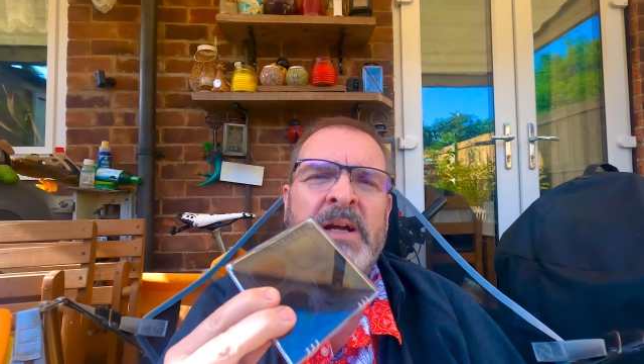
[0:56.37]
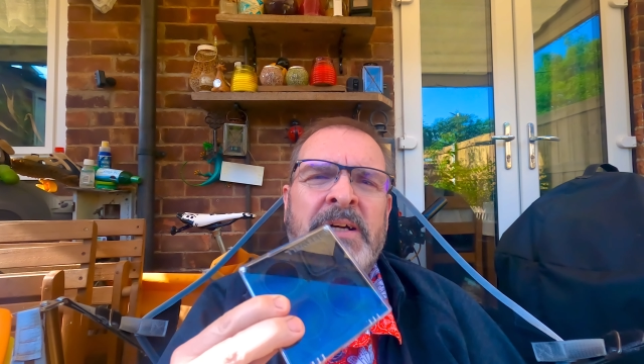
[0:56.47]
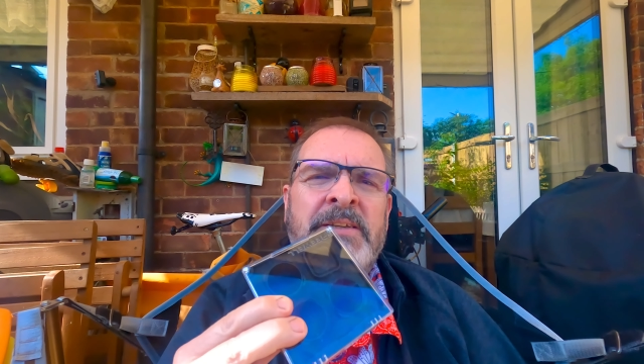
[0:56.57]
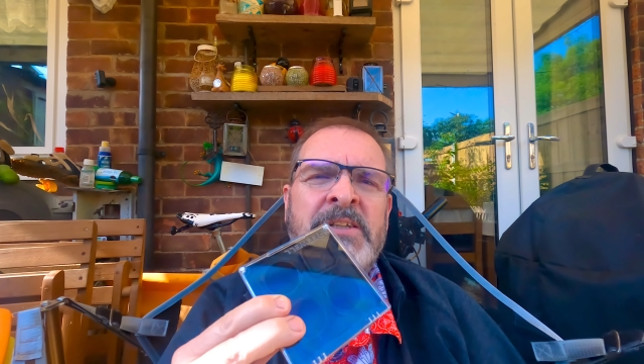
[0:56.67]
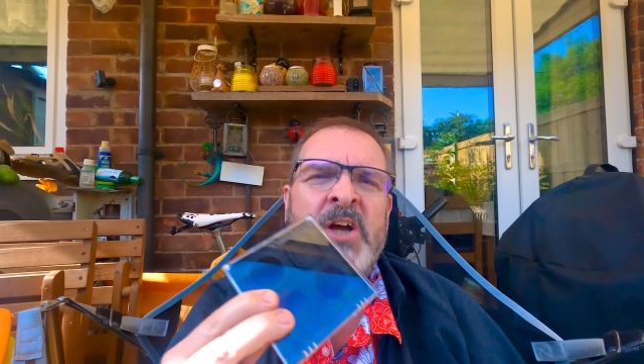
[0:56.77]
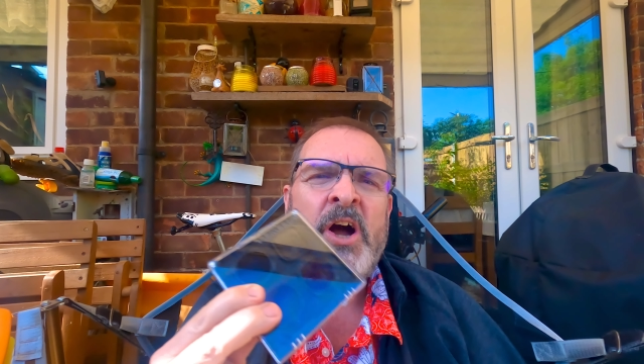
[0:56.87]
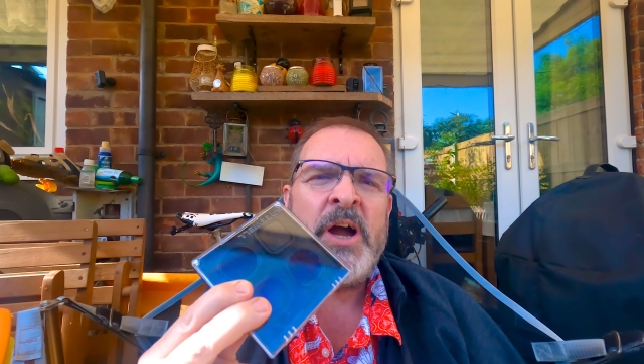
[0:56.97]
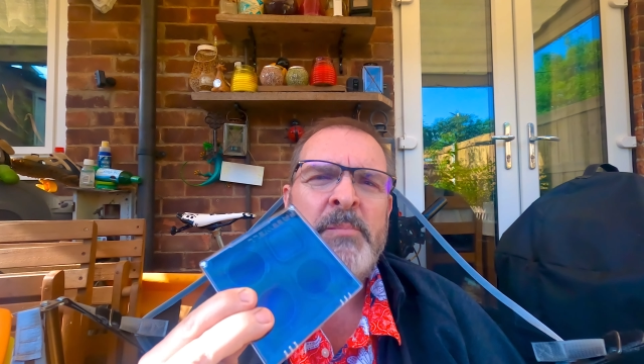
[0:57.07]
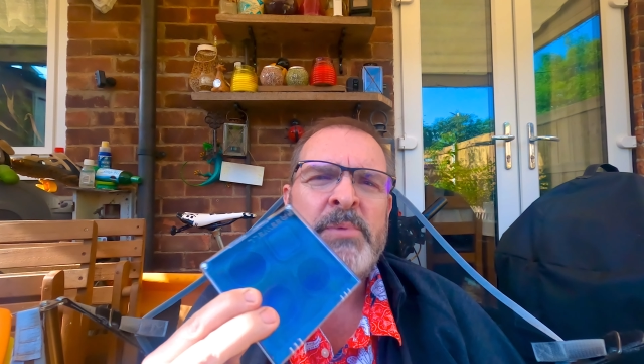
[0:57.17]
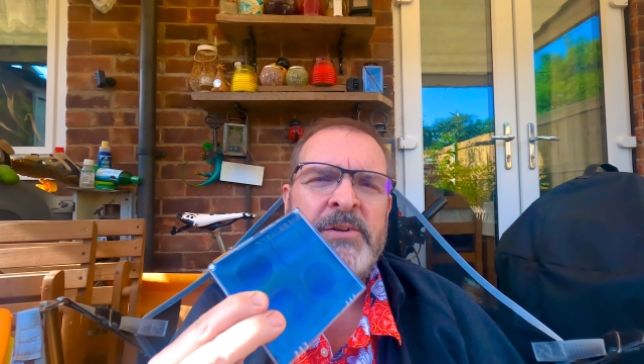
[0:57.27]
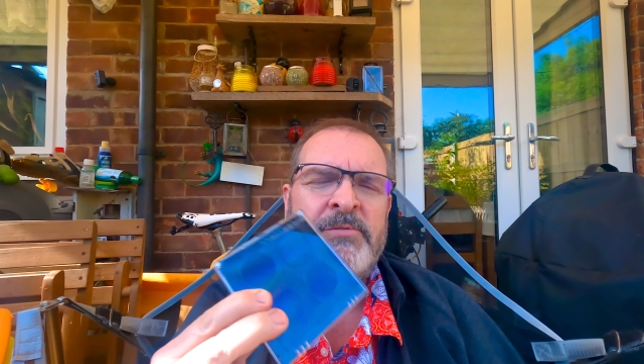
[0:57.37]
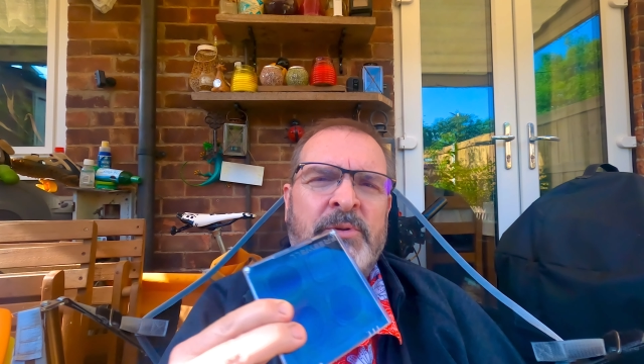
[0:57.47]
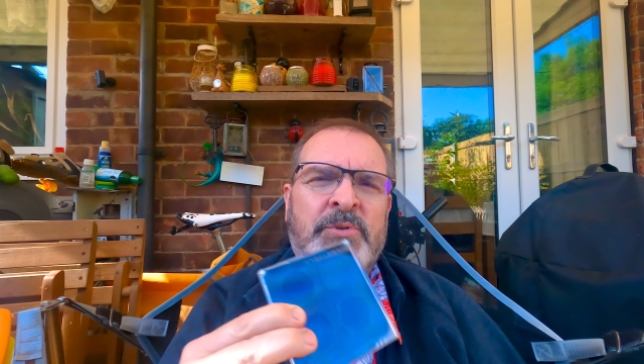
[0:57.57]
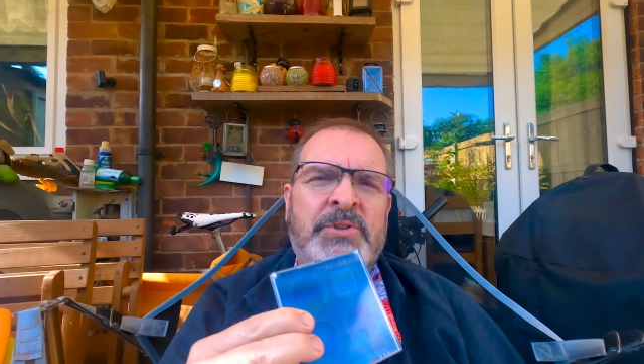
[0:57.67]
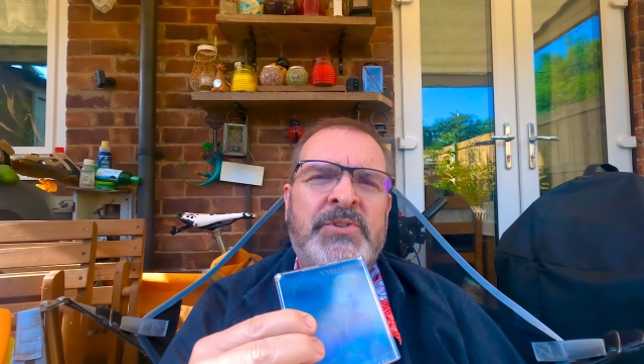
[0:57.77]
these are hybrid
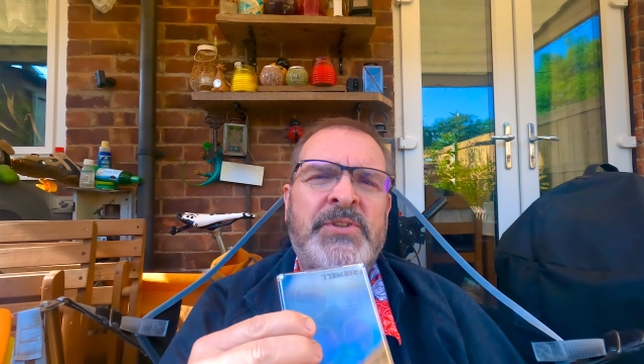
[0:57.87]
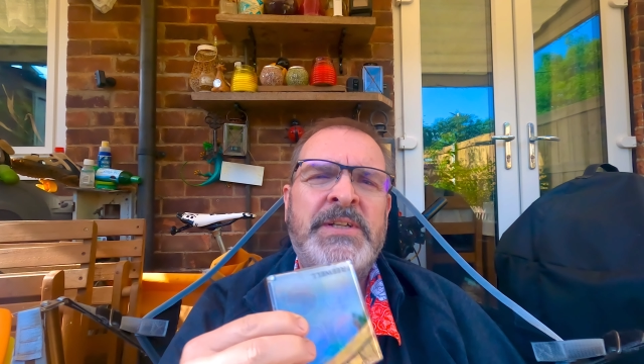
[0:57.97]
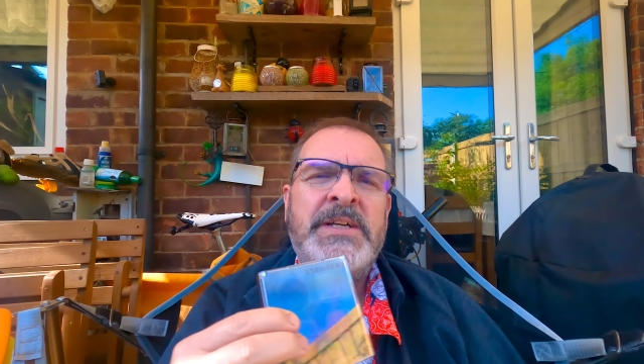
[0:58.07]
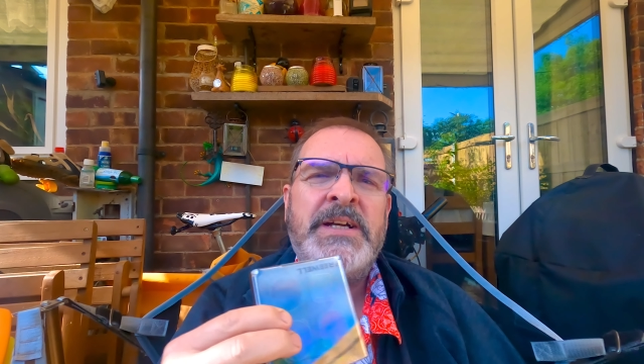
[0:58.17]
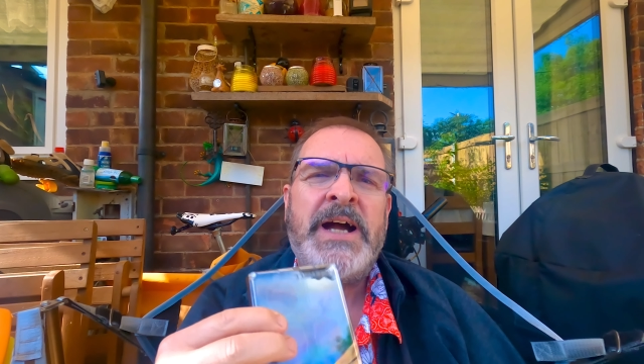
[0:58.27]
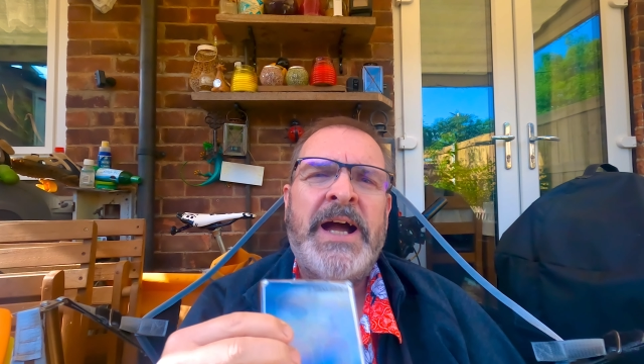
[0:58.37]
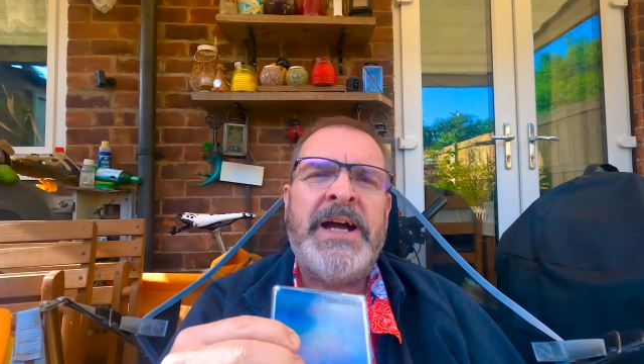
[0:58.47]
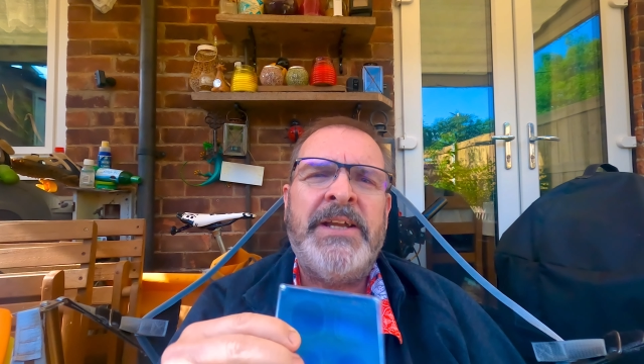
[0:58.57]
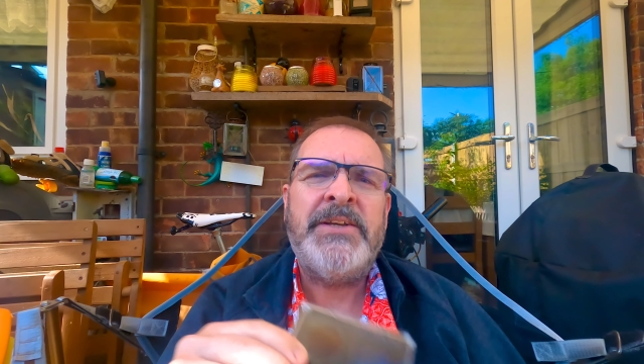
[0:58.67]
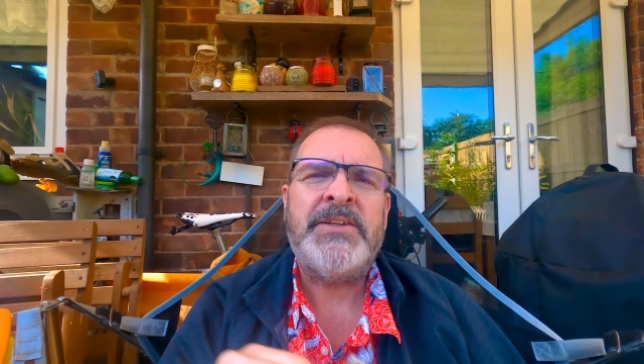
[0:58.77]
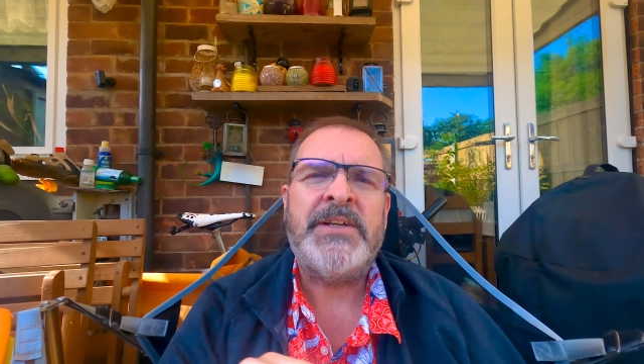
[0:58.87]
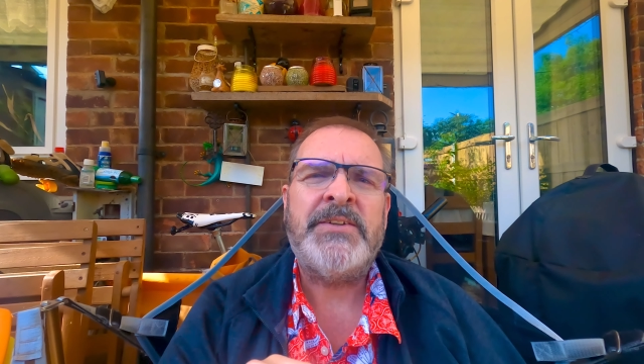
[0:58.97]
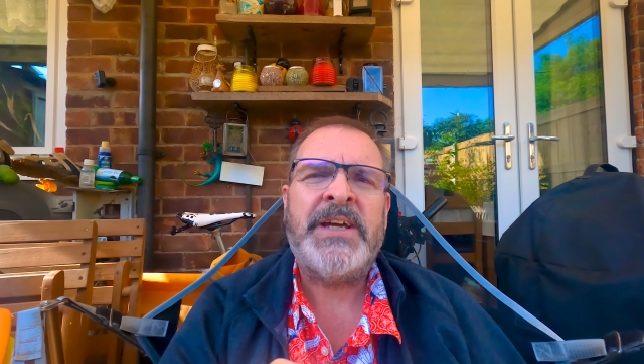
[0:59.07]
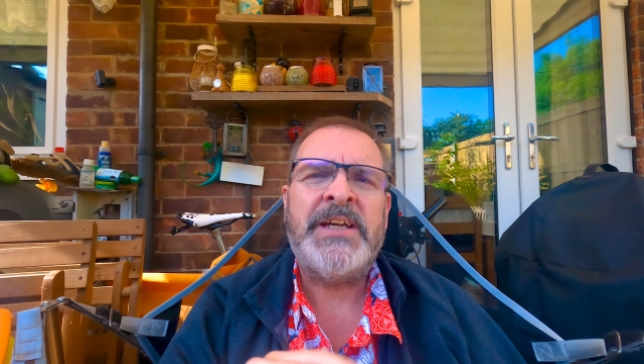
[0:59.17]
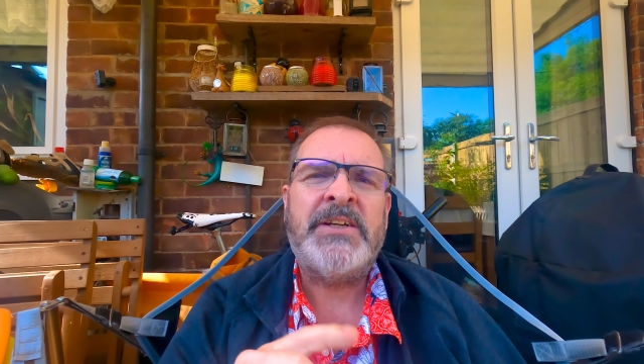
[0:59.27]
filters, and
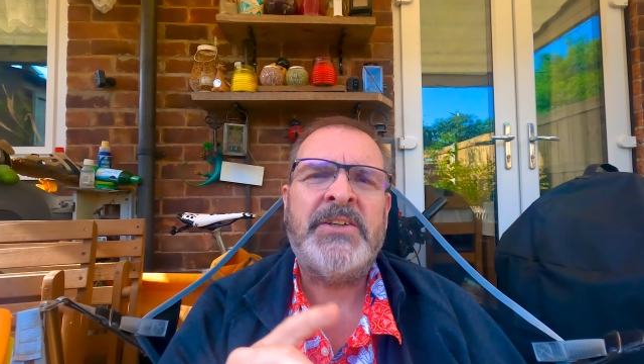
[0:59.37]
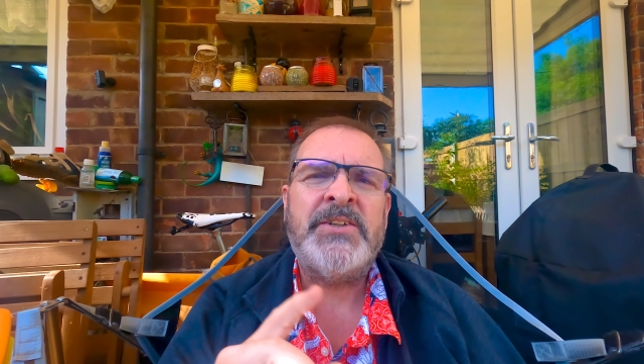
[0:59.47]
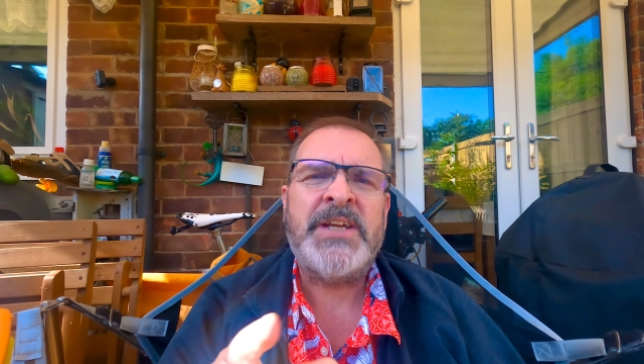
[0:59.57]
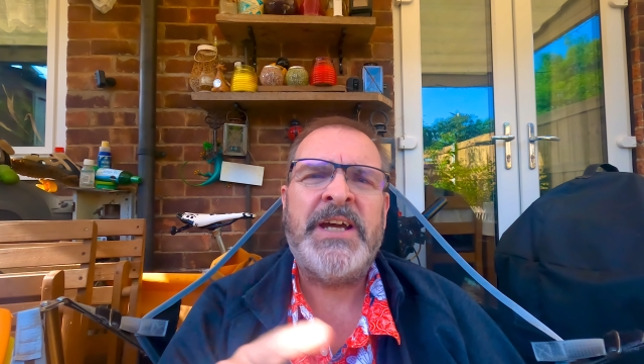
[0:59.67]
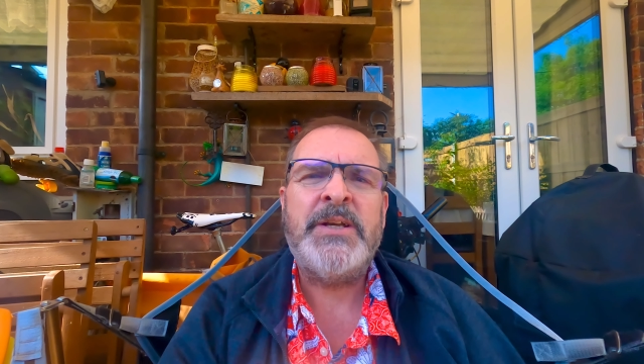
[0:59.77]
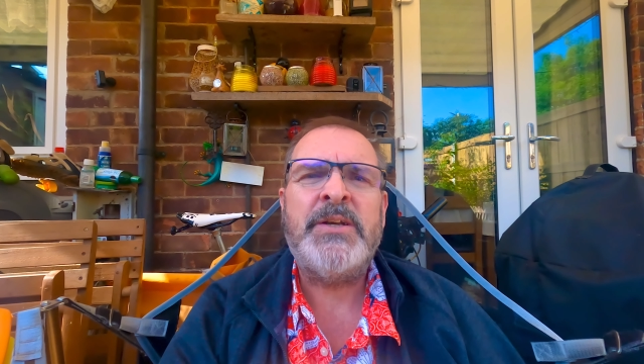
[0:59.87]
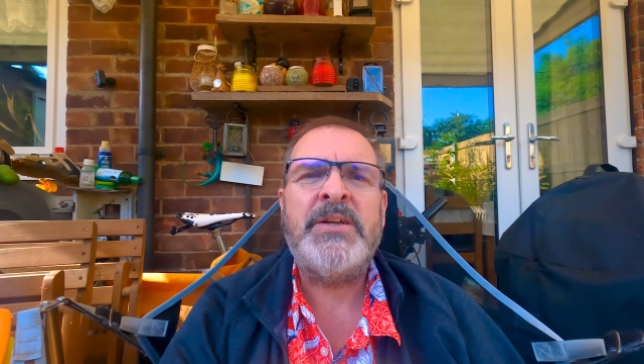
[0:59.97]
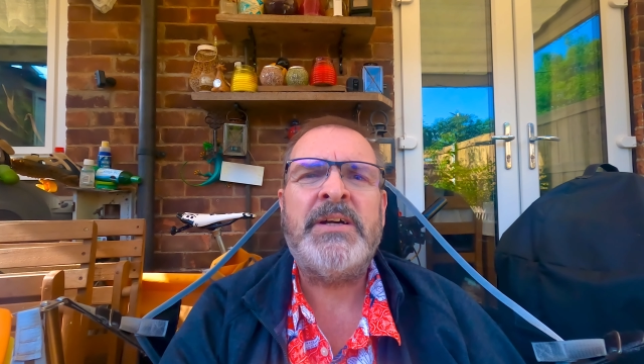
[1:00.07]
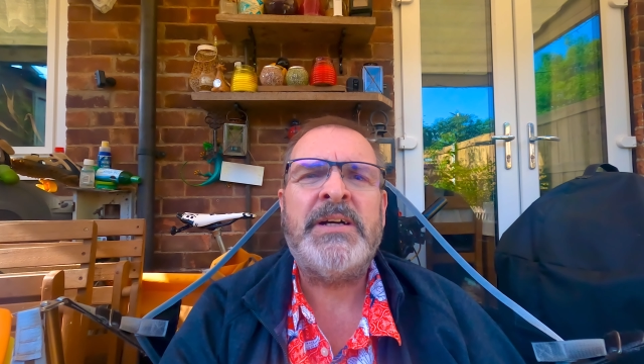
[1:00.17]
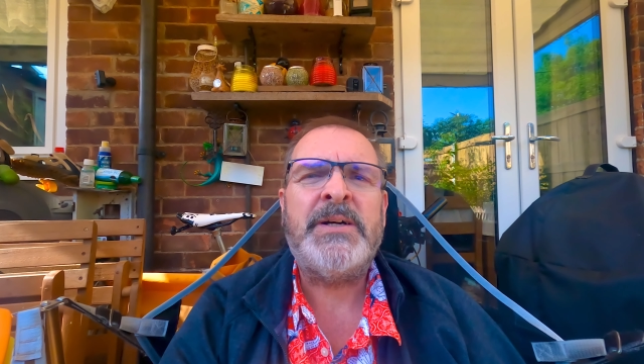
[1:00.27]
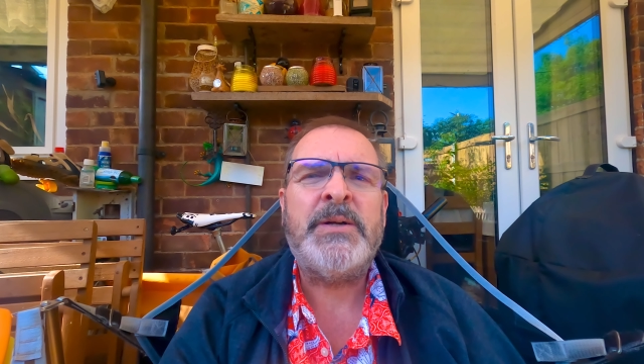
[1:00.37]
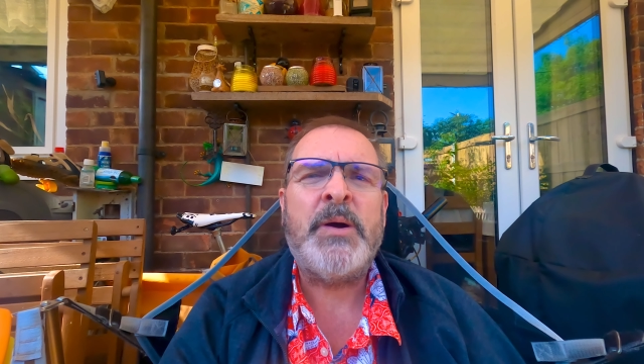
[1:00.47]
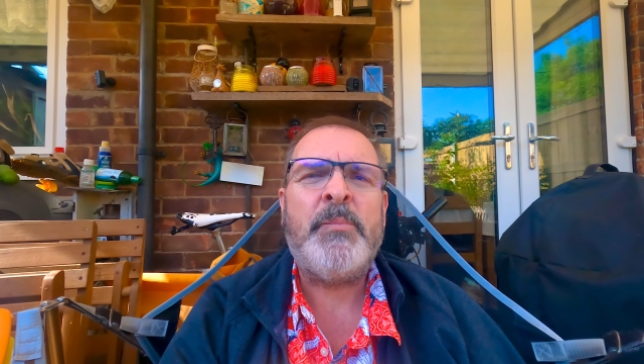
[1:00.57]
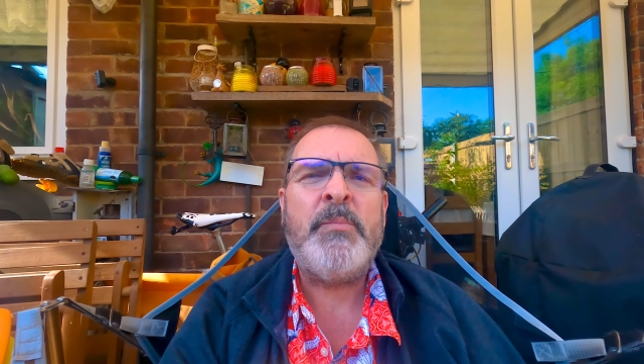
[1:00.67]
they contain a